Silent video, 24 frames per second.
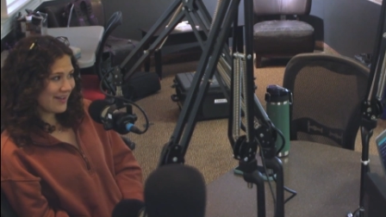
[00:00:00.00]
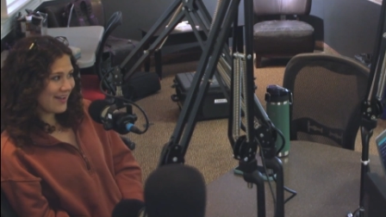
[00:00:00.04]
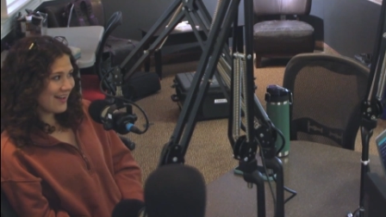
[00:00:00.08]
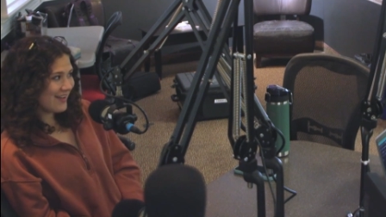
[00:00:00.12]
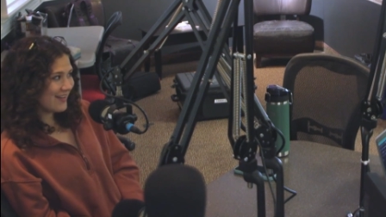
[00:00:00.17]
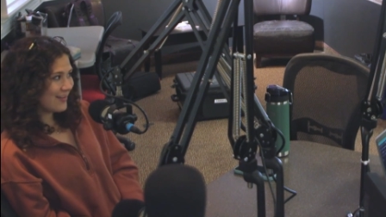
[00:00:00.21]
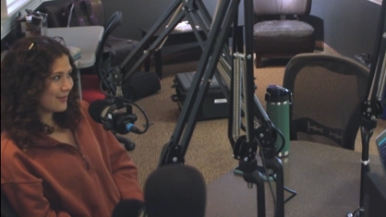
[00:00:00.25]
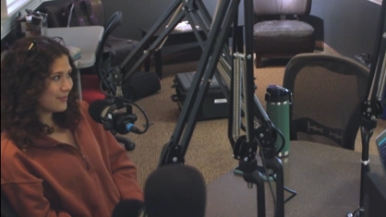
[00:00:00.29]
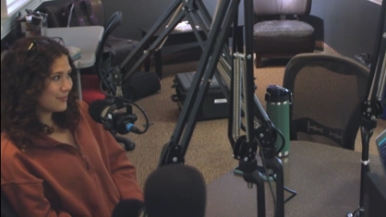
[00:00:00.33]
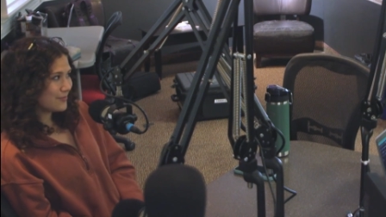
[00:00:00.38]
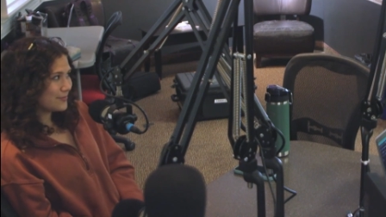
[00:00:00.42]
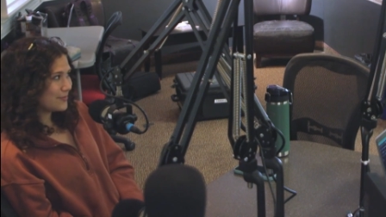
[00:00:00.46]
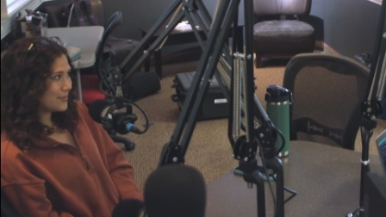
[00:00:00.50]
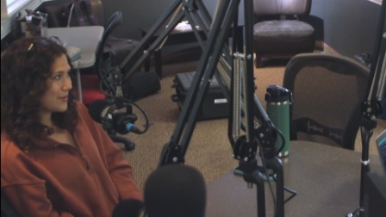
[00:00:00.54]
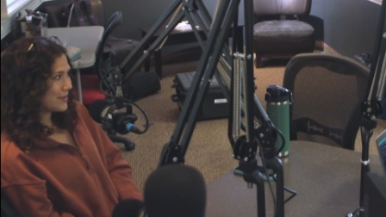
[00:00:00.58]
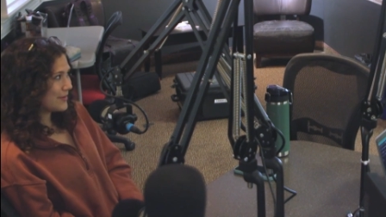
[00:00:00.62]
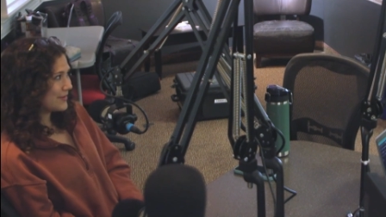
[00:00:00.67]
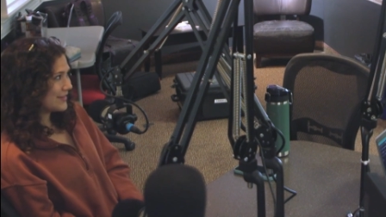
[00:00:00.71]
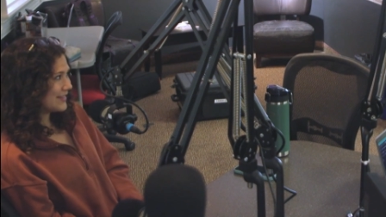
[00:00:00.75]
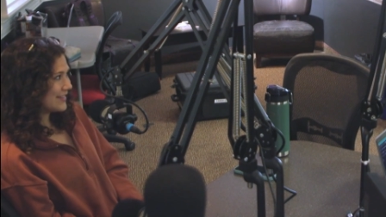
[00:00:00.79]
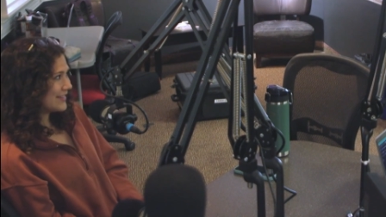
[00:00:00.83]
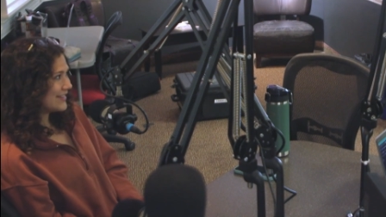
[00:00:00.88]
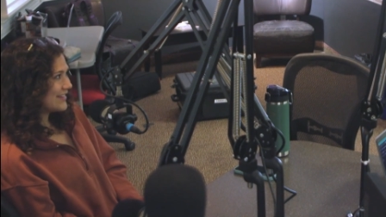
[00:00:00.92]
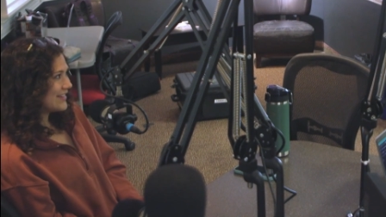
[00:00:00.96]
It'll
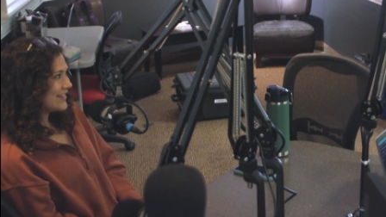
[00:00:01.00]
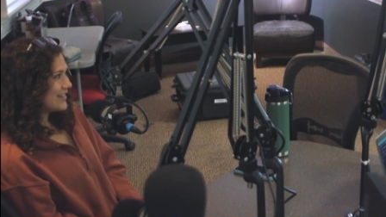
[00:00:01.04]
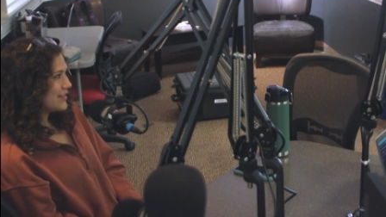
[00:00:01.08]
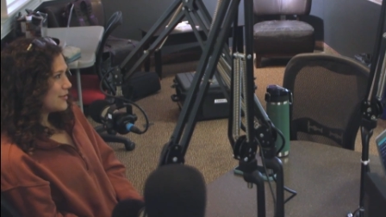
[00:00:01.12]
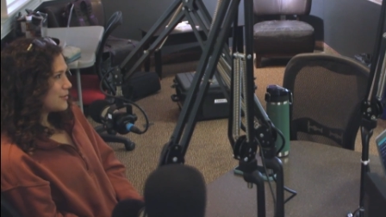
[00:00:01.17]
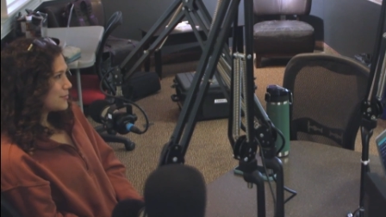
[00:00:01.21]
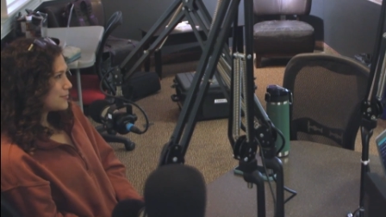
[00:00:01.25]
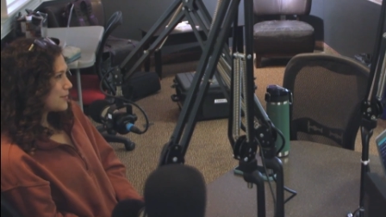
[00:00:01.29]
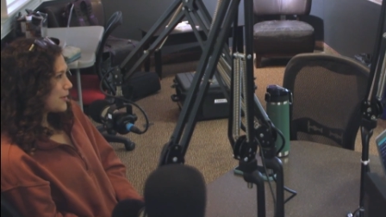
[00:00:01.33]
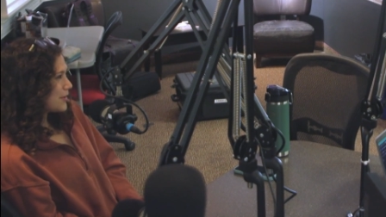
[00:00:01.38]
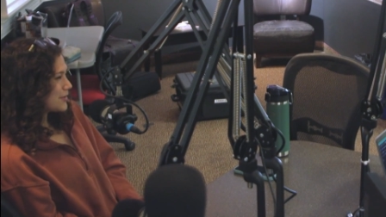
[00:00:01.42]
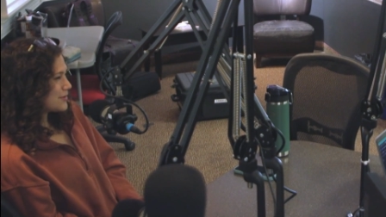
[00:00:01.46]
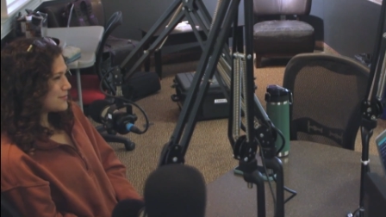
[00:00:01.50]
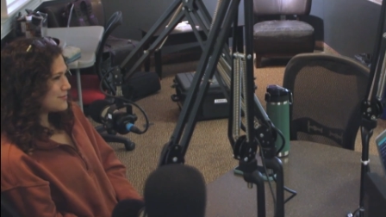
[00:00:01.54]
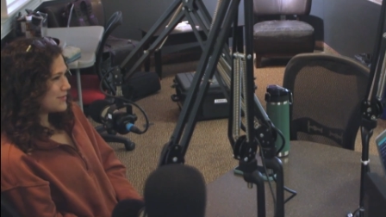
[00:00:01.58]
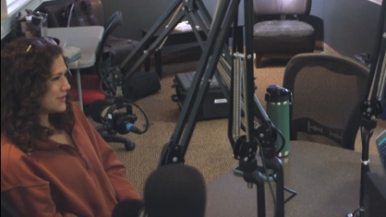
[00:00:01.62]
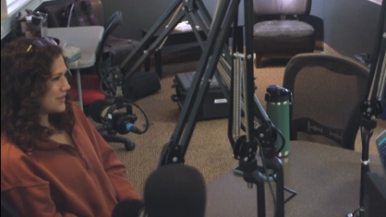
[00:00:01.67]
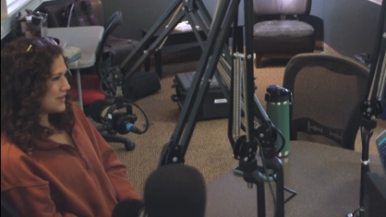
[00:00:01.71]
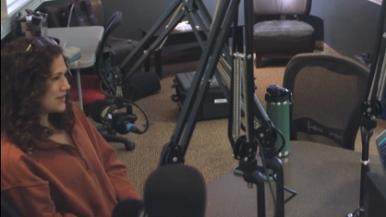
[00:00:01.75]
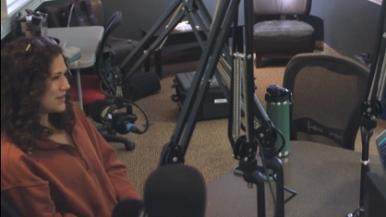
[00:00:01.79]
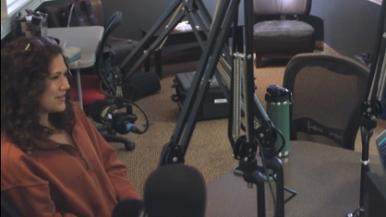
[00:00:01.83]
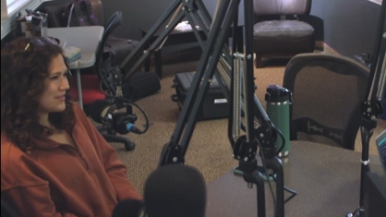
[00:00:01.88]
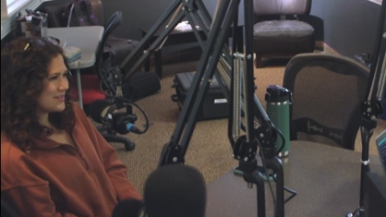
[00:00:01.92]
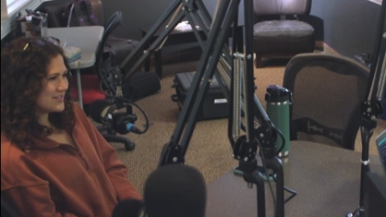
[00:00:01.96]
probably be
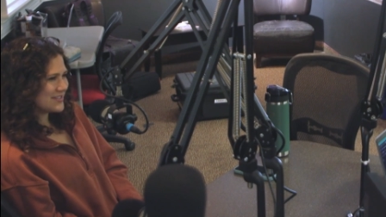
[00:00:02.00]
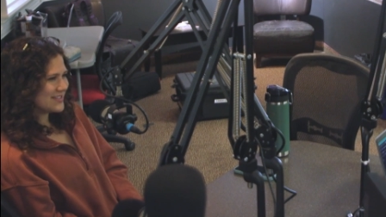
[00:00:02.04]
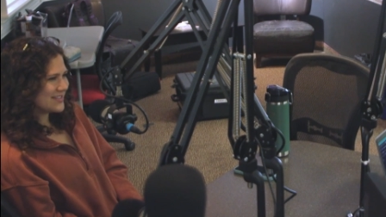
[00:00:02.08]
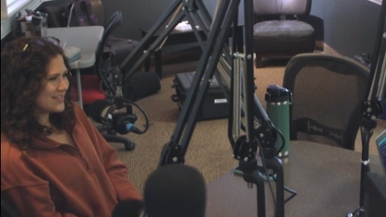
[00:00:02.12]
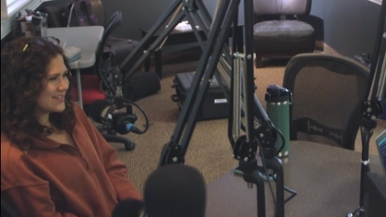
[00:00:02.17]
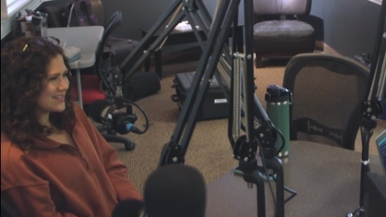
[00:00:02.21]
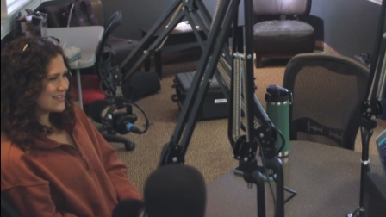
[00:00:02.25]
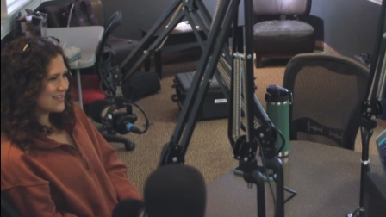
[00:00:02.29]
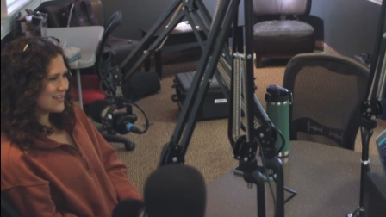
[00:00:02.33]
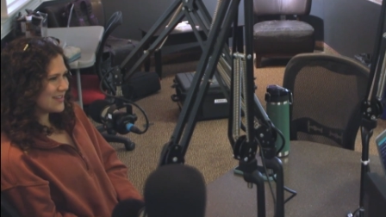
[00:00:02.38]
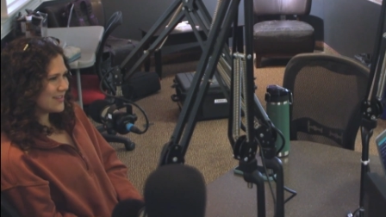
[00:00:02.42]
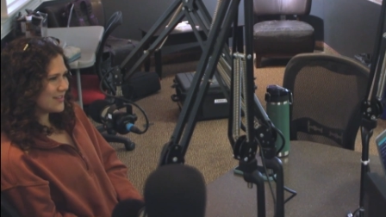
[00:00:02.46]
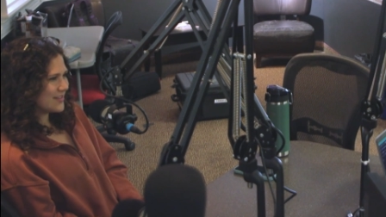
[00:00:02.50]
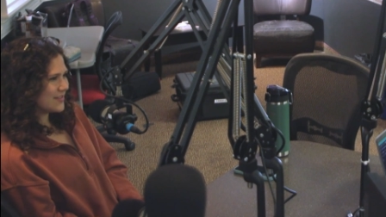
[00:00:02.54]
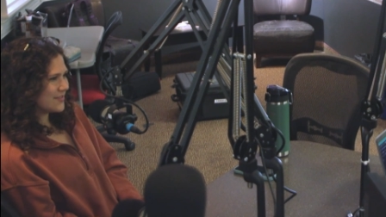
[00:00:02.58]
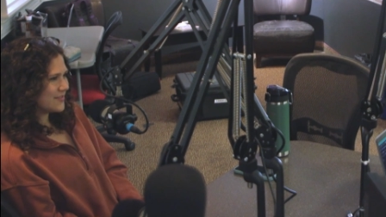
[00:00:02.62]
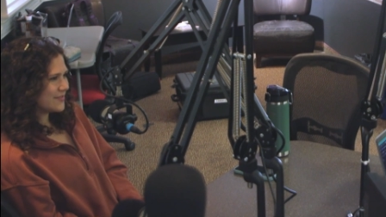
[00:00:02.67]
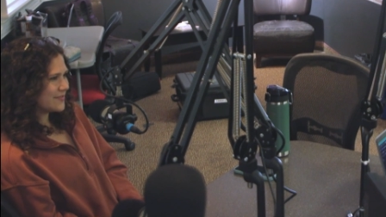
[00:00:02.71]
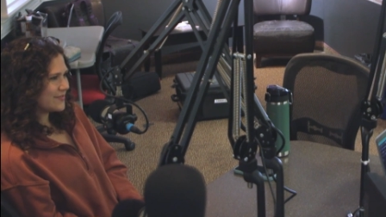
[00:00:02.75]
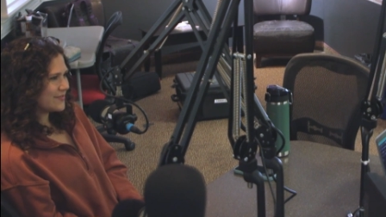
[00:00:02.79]
another season of